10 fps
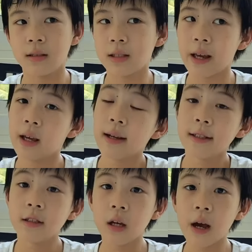said,
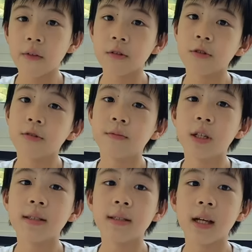do you have a group,
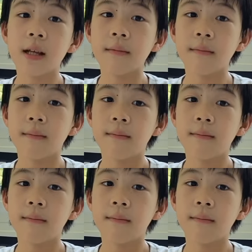Jensen?